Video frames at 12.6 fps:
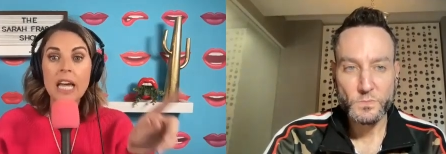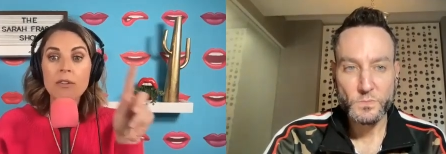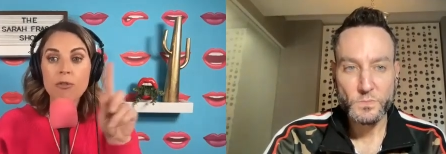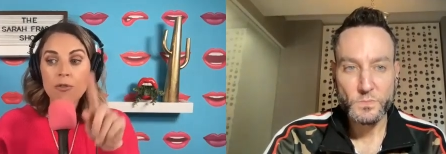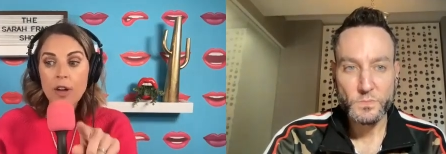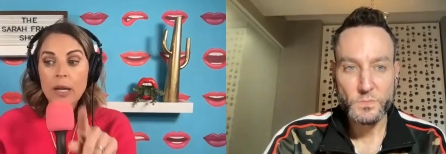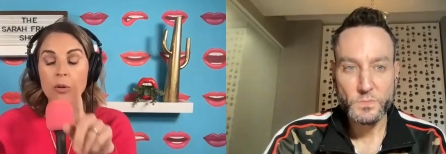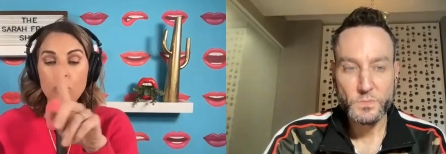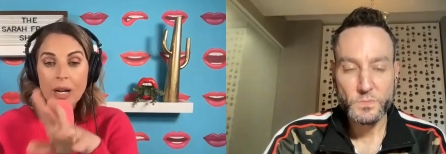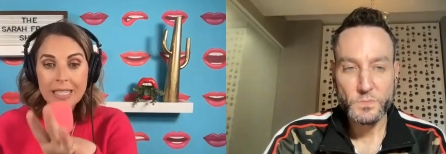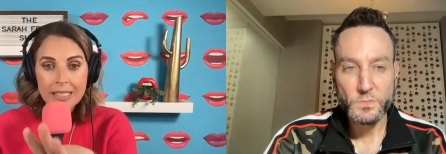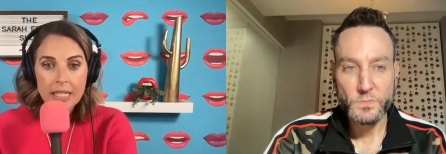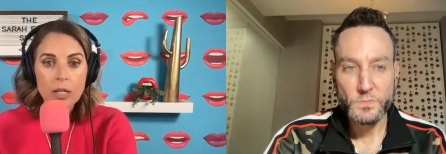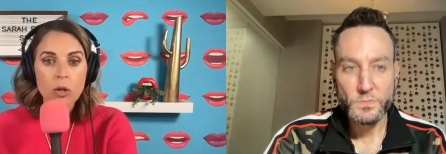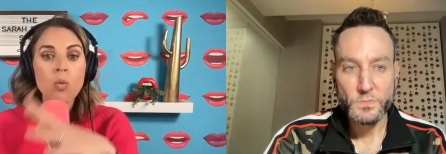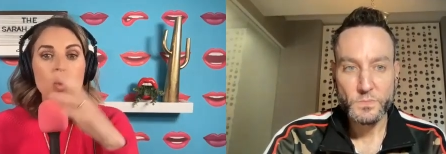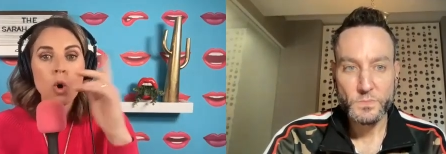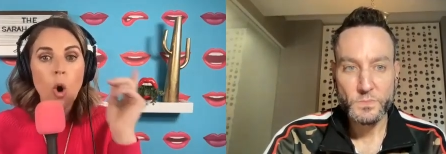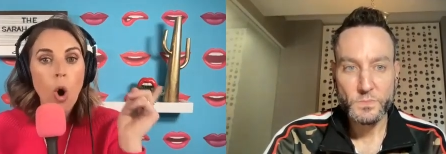Speaker 1: and Faye Resnick
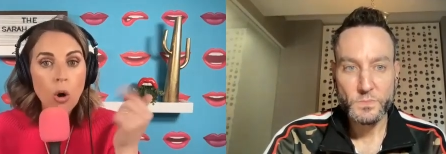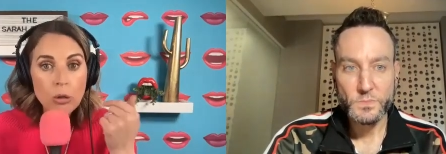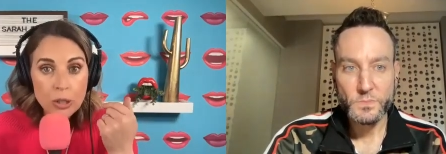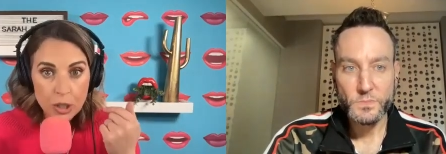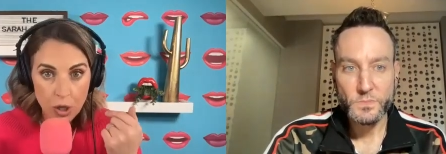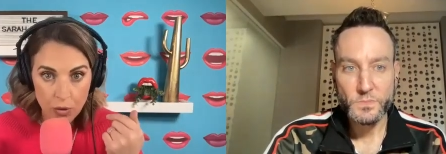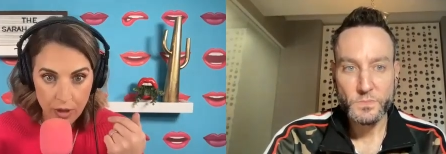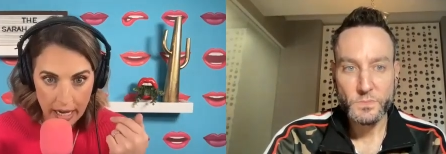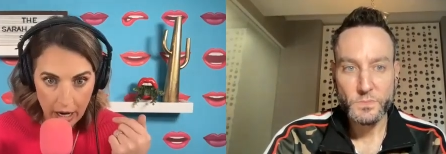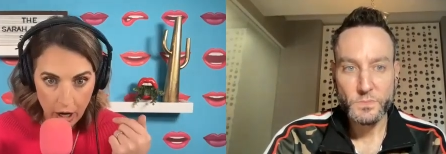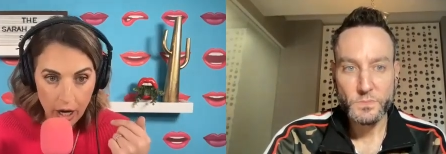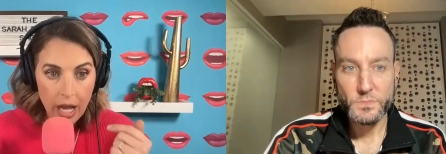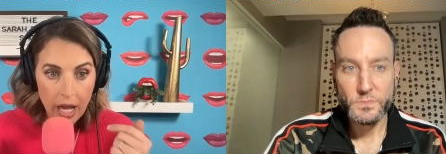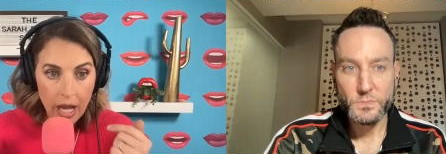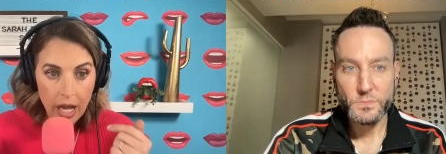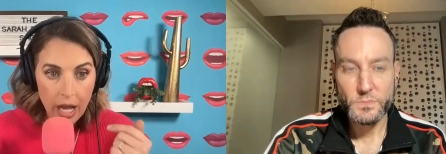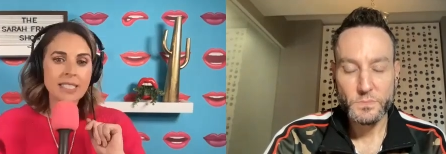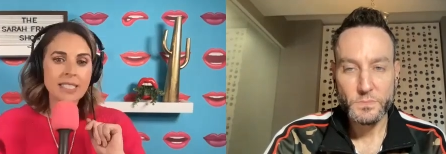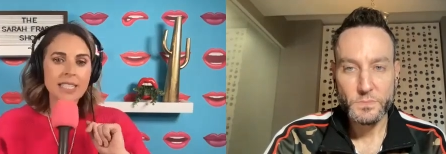were also there.
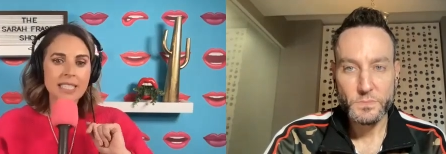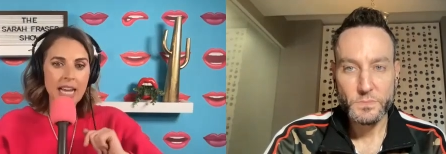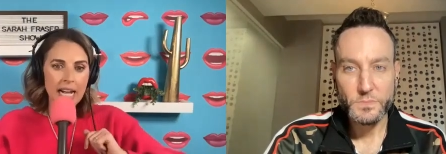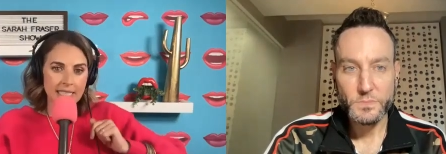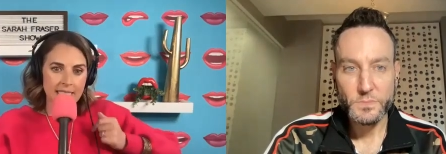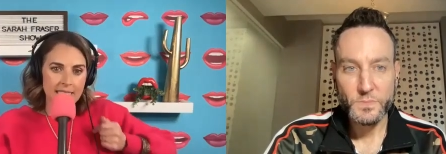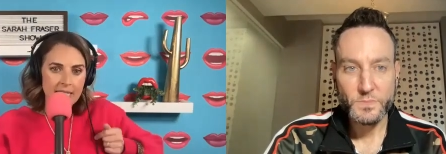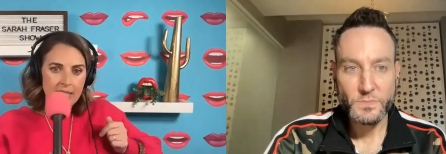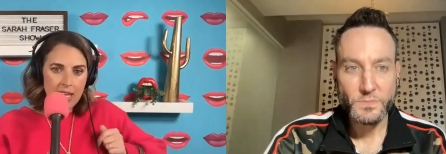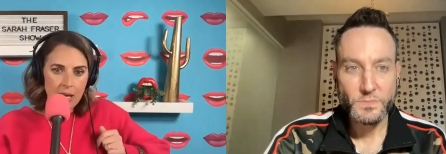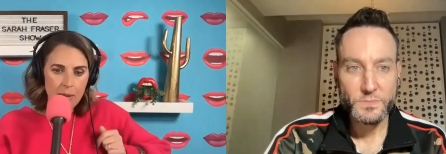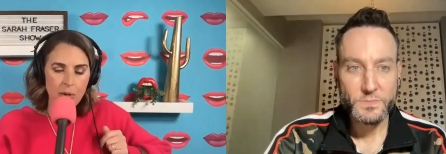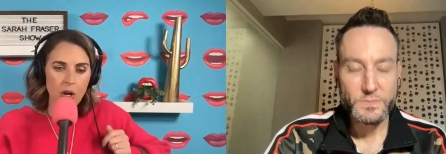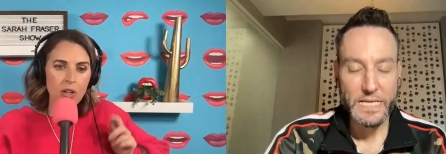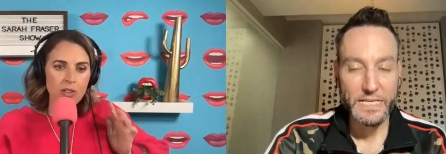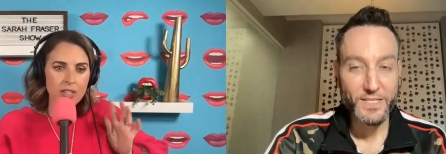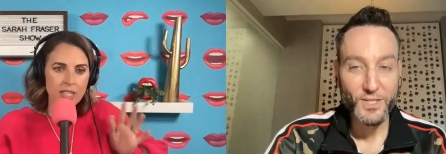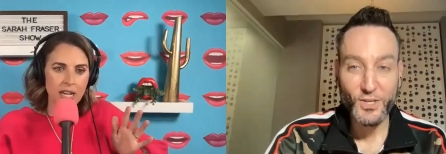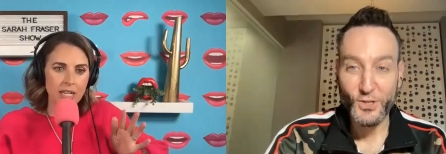However, I did not see them
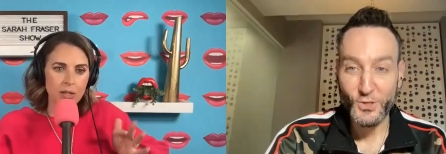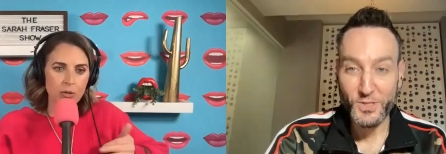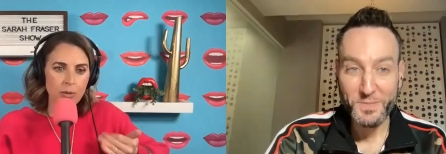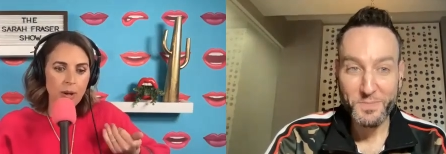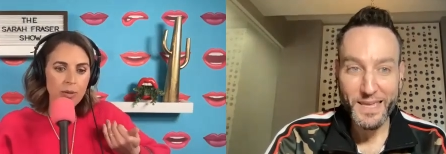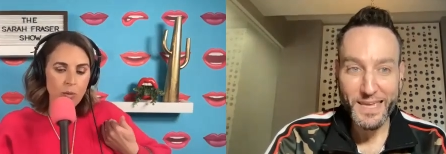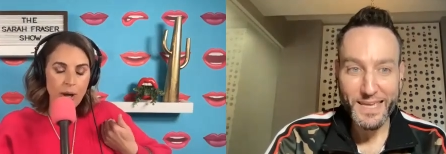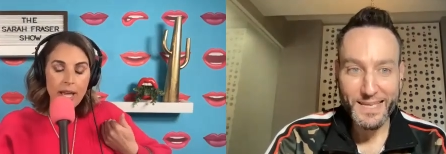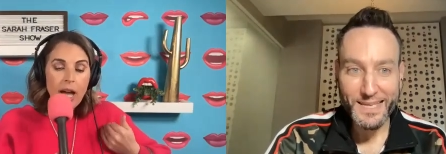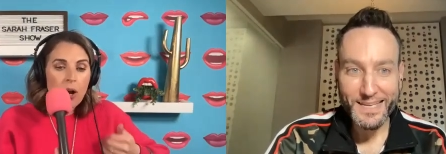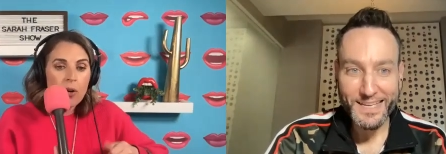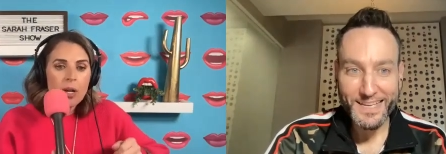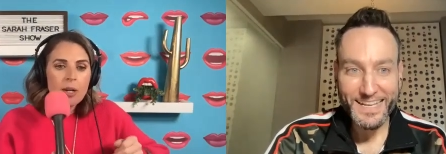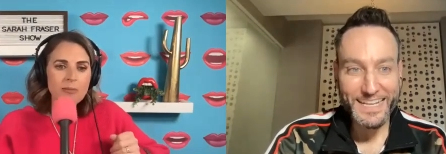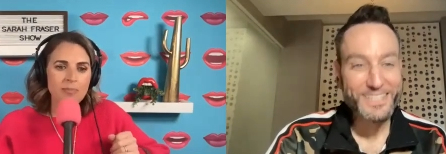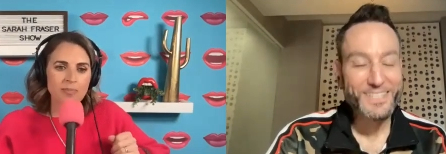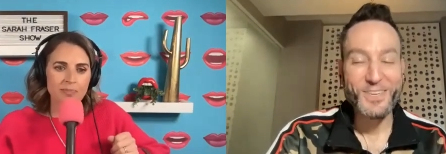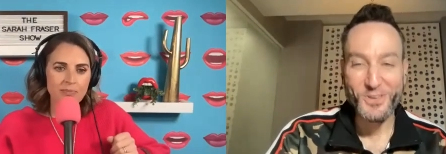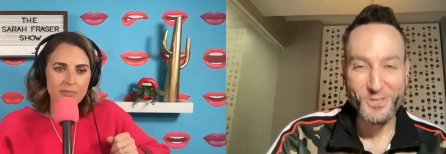in Excuse the dining room me? on the way out.
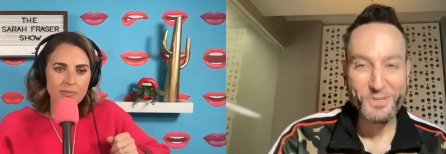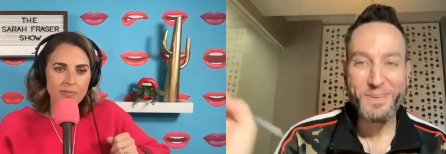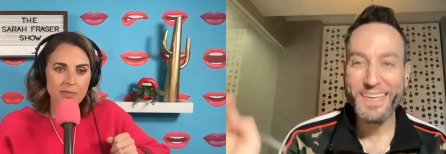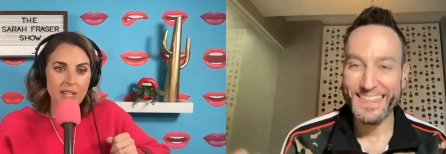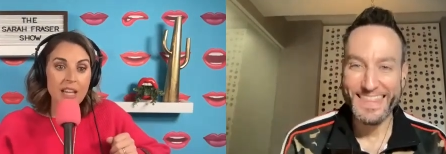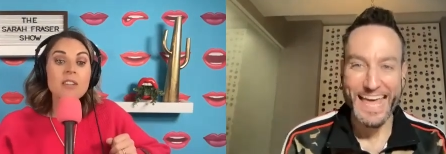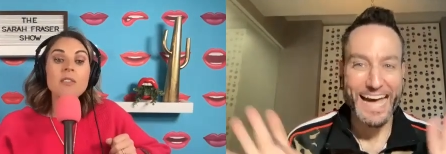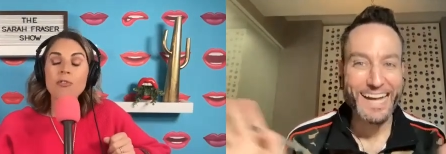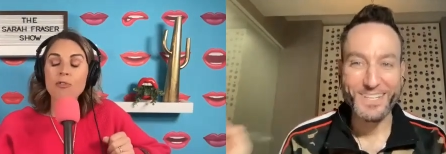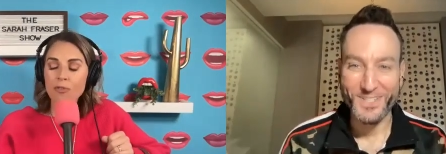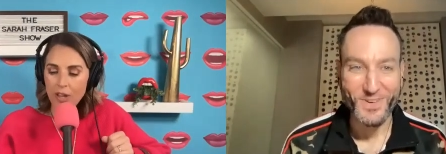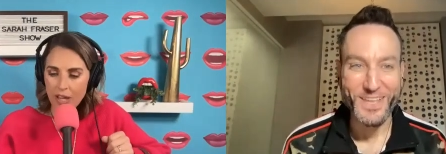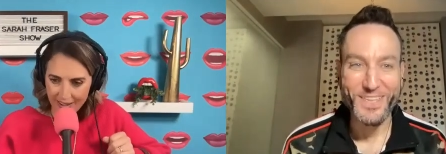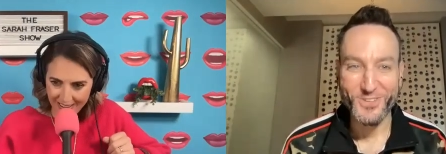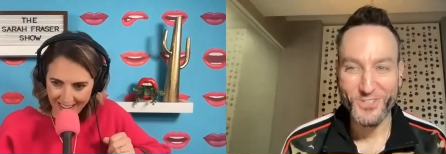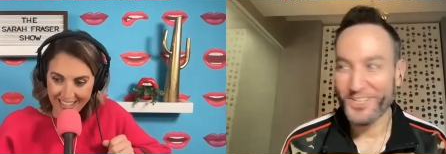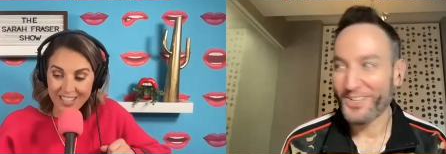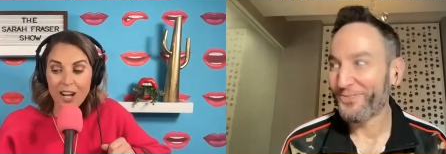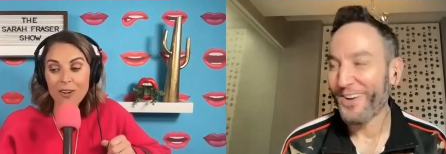
Speaker 2: Excuse me, that is what you
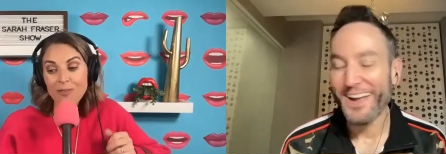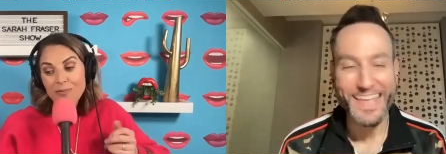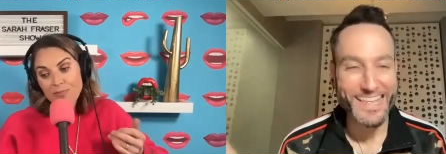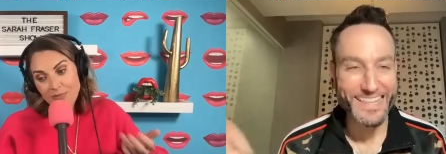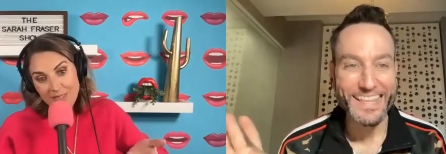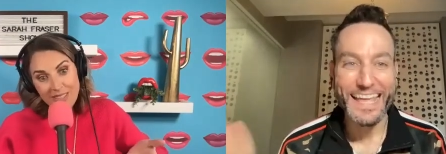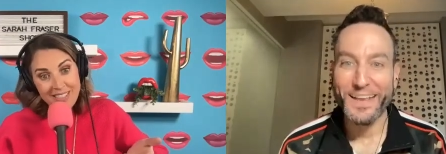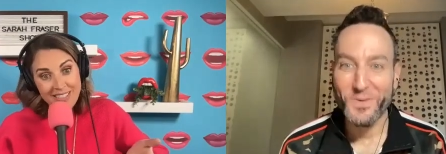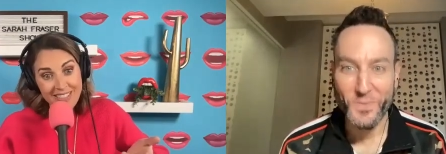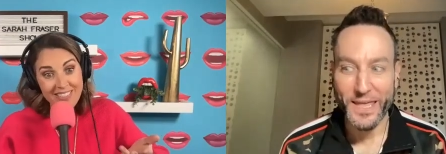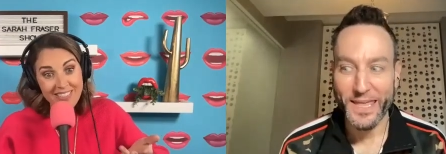should have fucking led